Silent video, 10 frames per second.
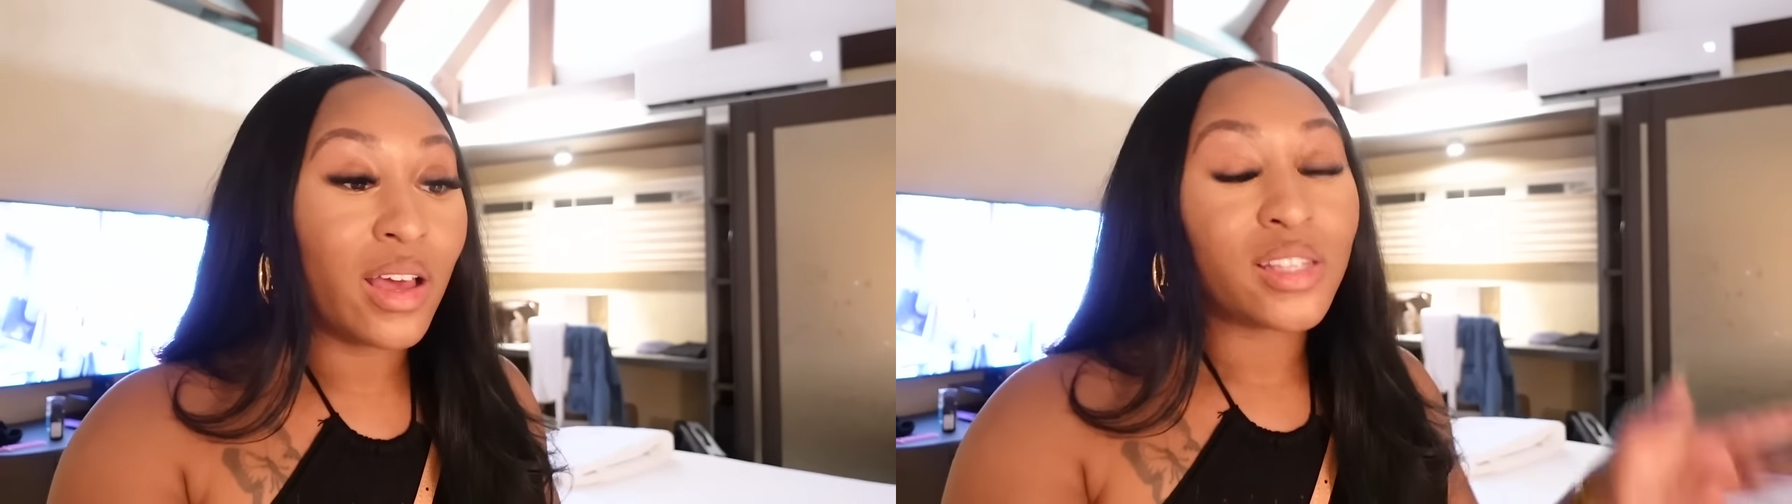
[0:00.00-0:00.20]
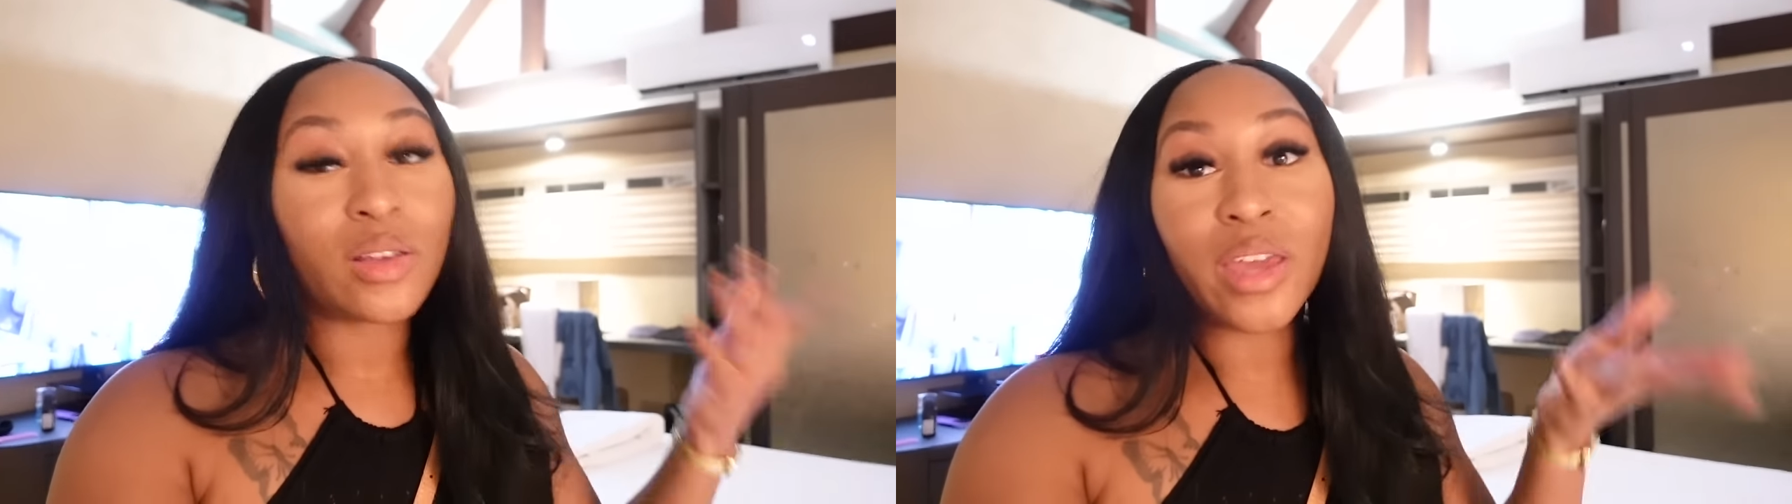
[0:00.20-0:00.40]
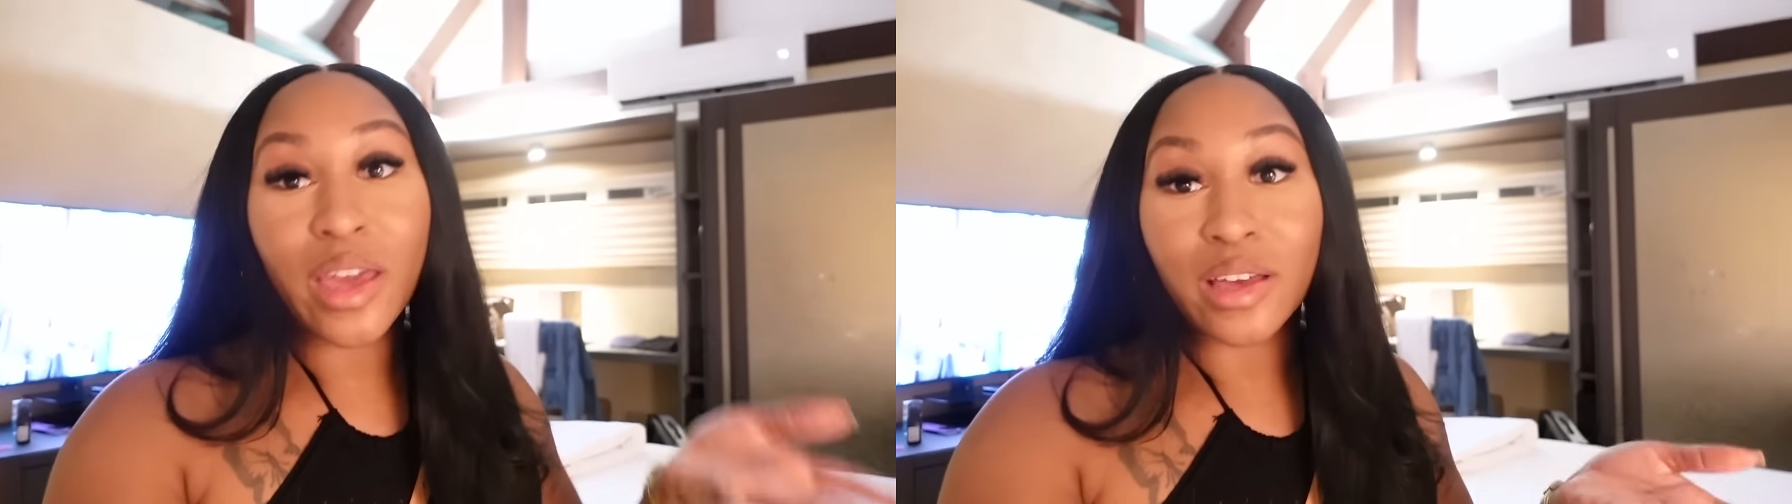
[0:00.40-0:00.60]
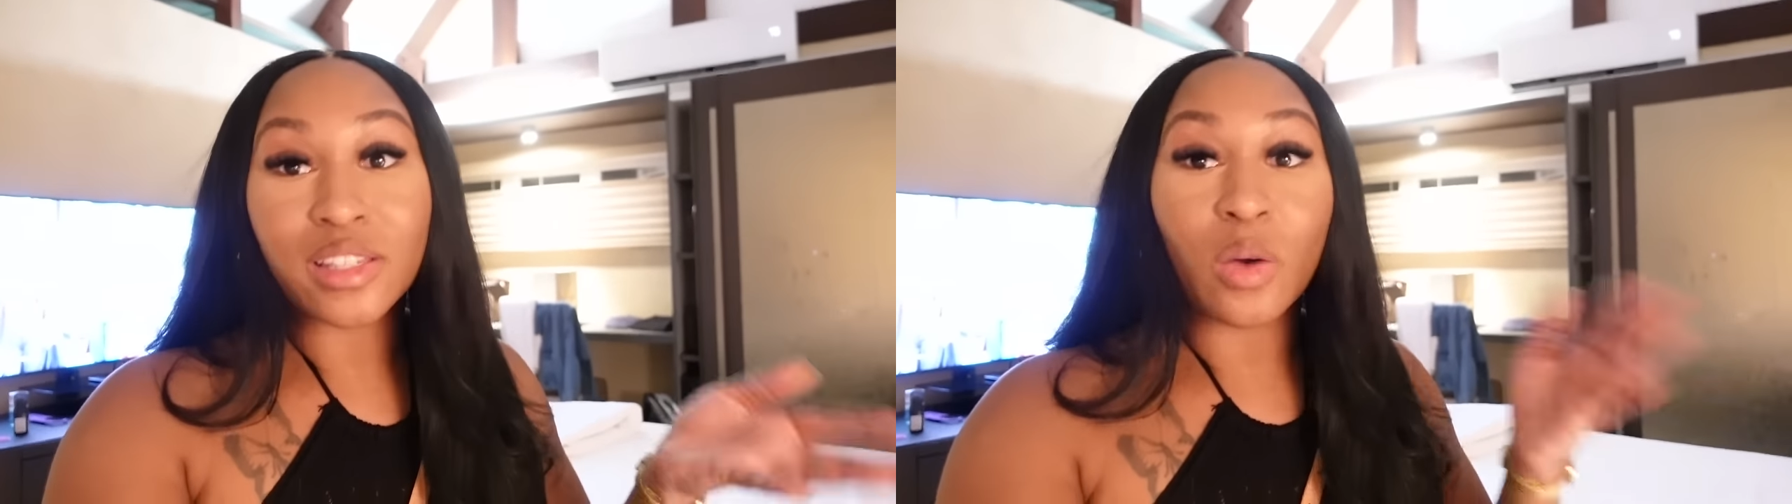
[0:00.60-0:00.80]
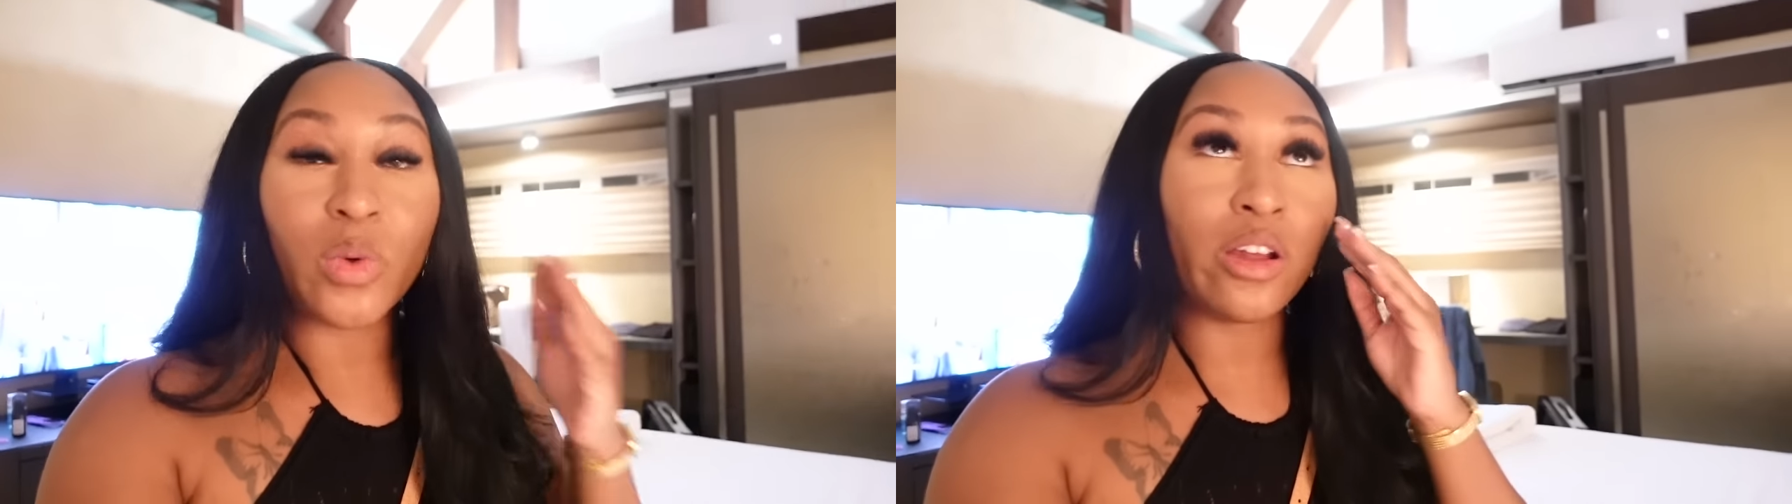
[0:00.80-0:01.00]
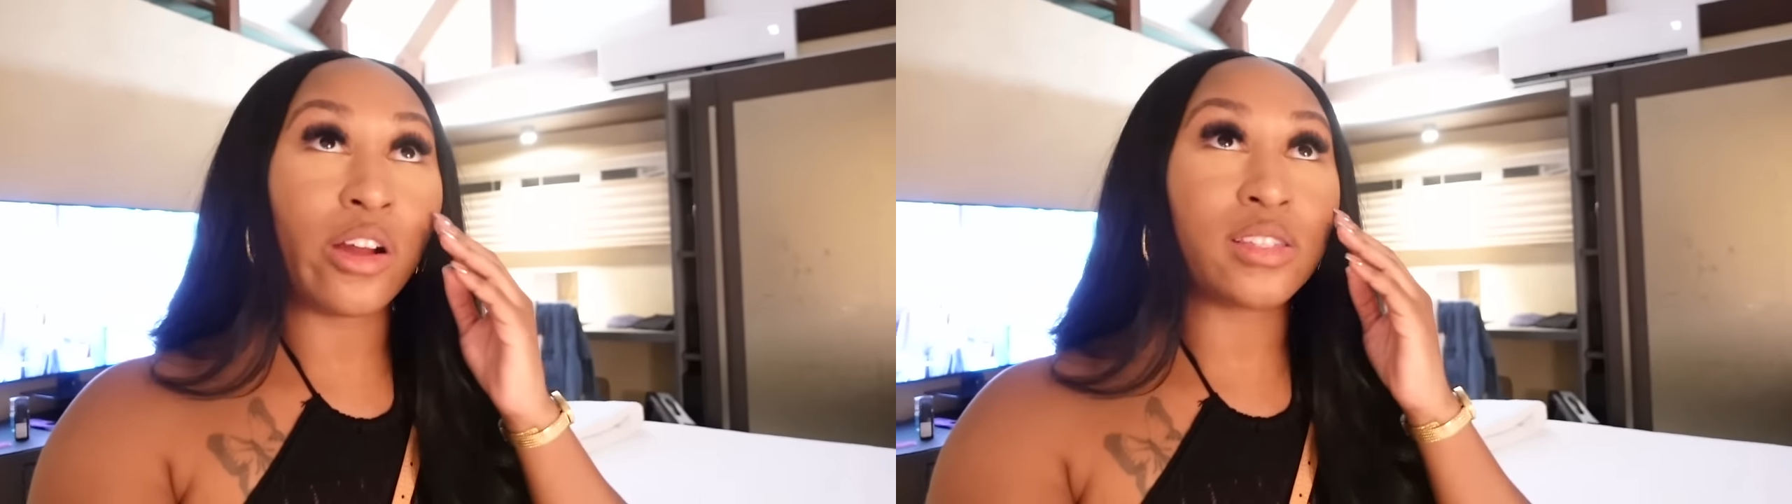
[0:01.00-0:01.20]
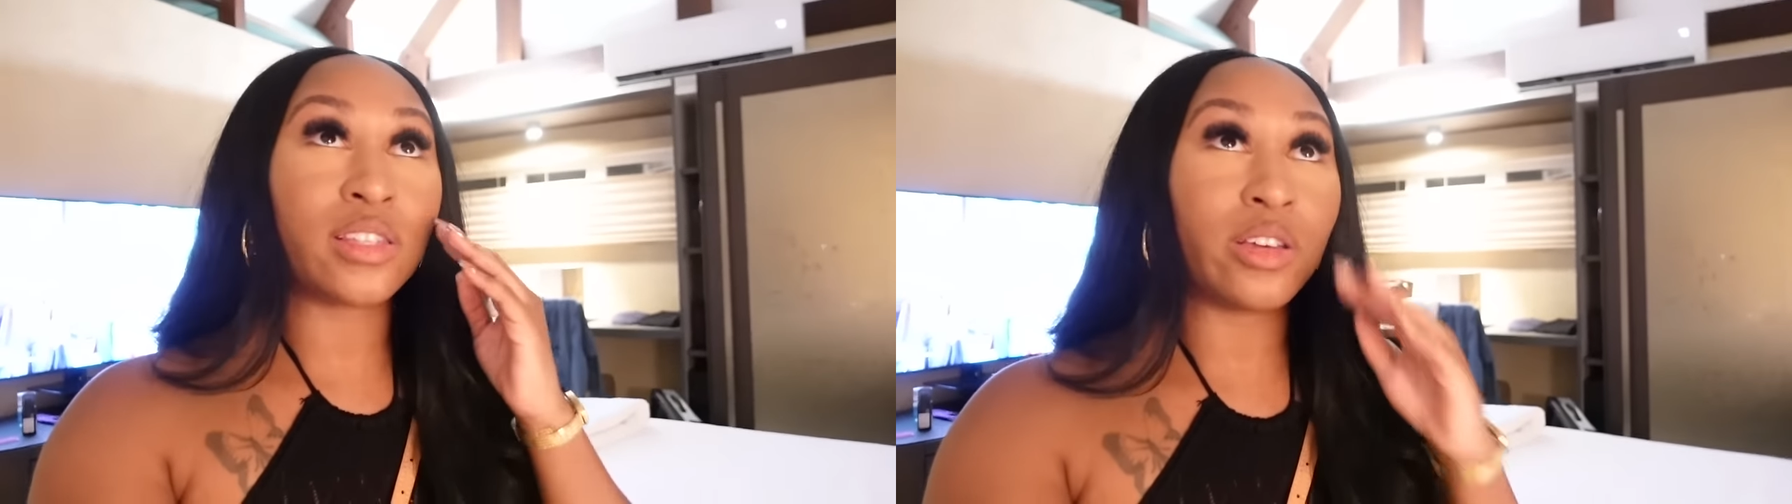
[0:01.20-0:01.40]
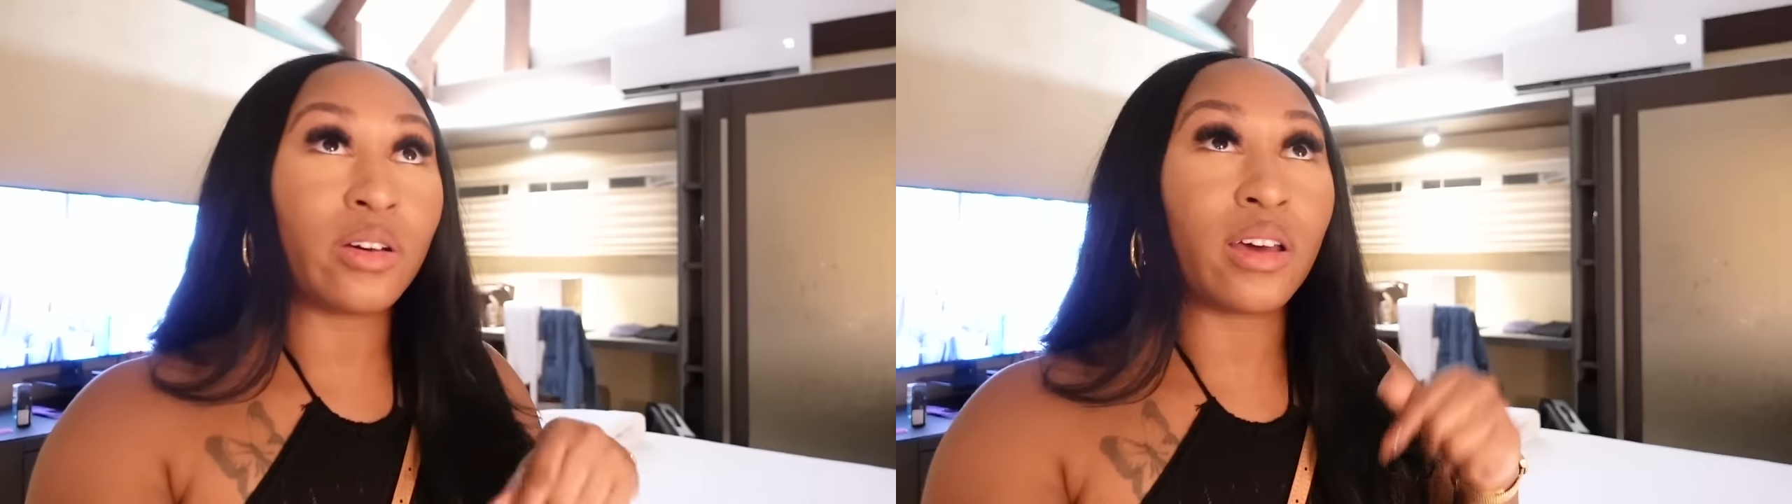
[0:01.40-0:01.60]
So yeah, so we are
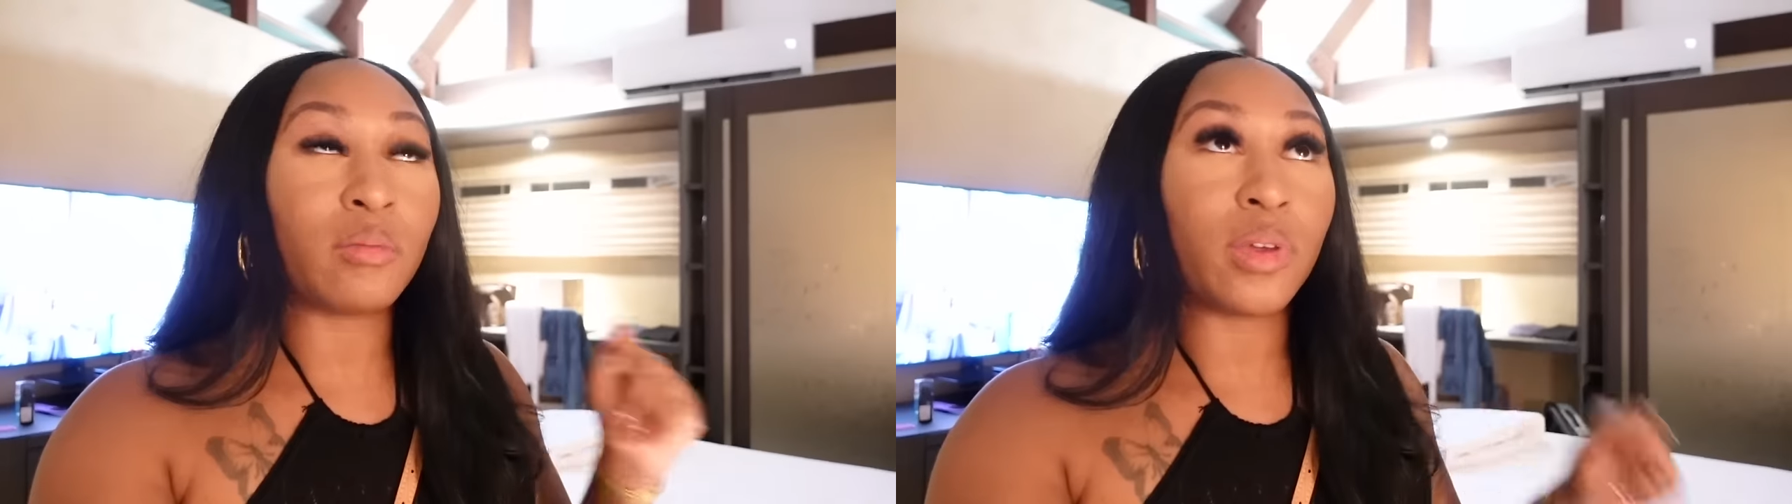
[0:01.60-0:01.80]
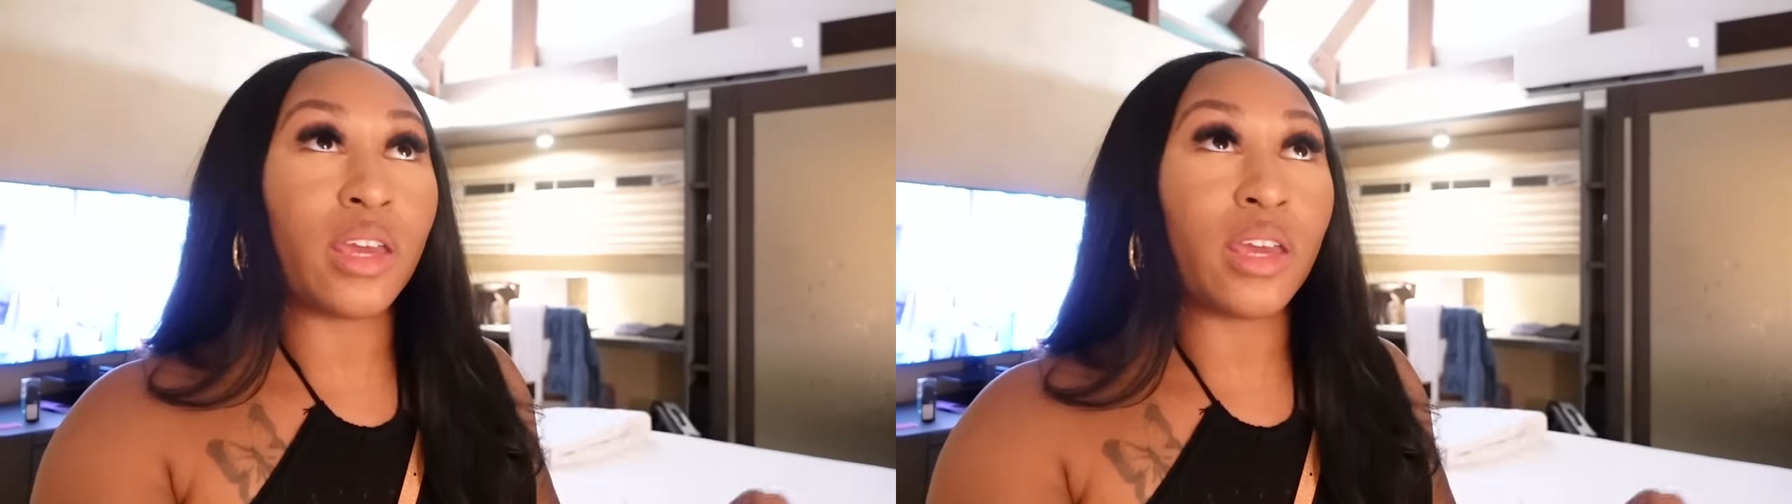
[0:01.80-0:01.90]
still gonna be